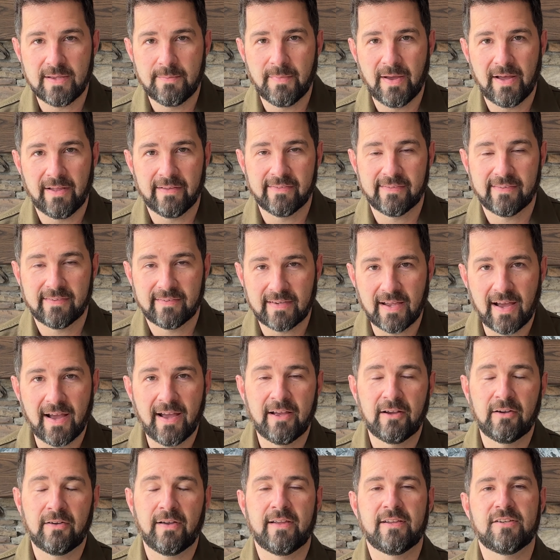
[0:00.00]
Mountain
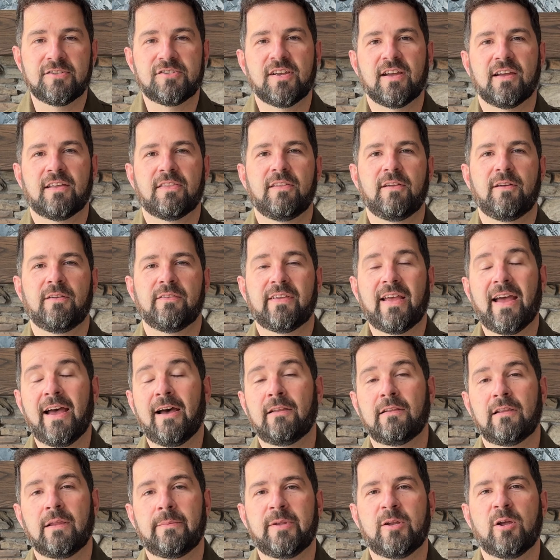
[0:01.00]
Style and check those
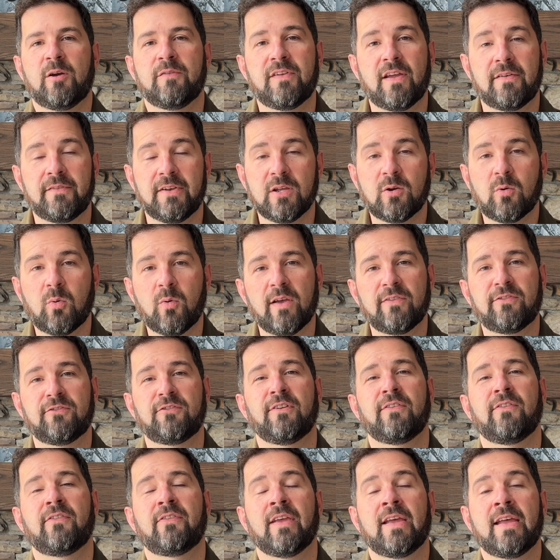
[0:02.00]
out. Let me know if you have any
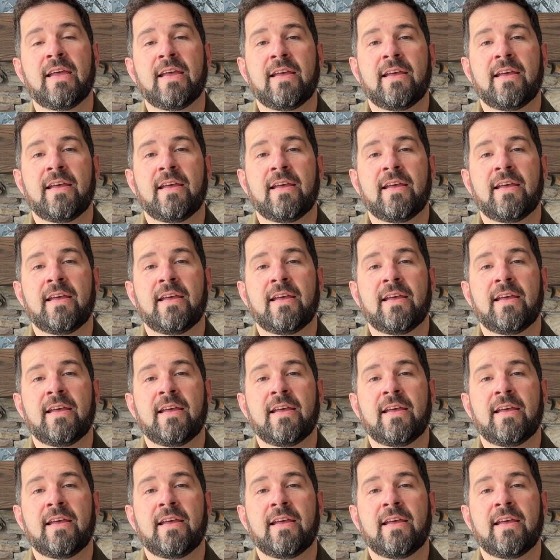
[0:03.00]
questions.